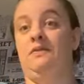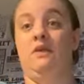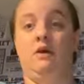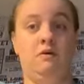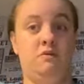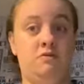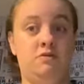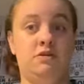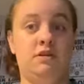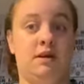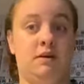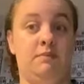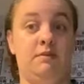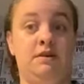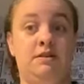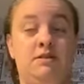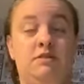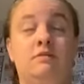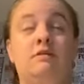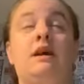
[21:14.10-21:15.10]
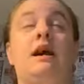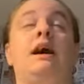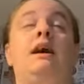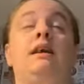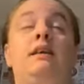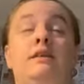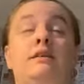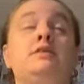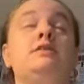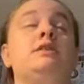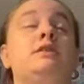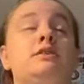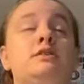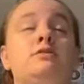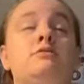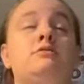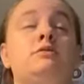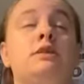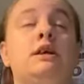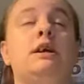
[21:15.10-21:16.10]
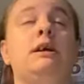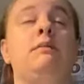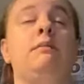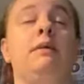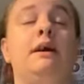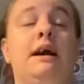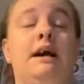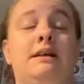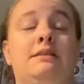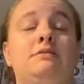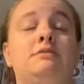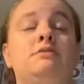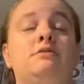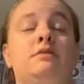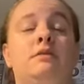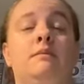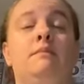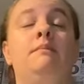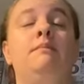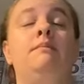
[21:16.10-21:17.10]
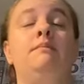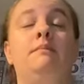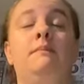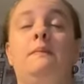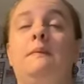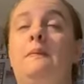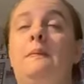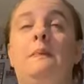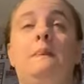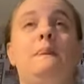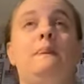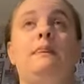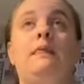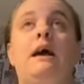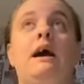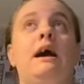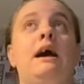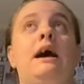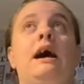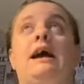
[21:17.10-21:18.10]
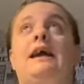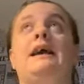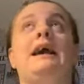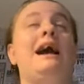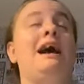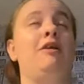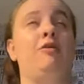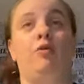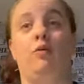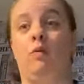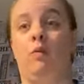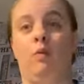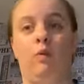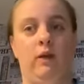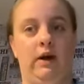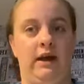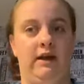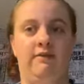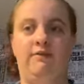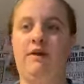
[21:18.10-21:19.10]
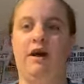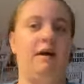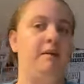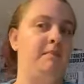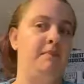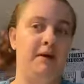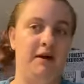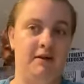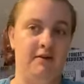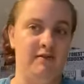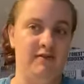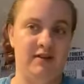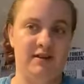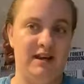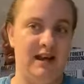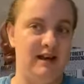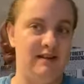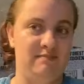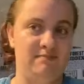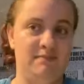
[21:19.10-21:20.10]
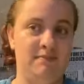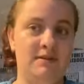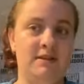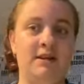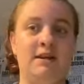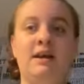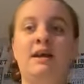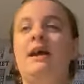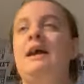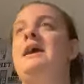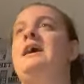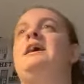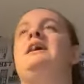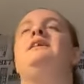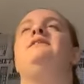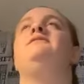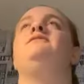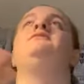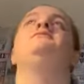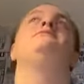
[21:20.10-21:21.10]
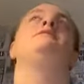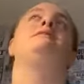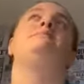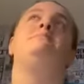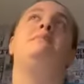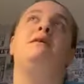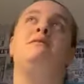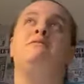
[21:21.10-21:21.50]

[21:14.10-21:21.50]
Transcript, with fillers: those are coming soon, and as soon as I get my hands on them, I cannot wait for Empire of the Damned. If you've read my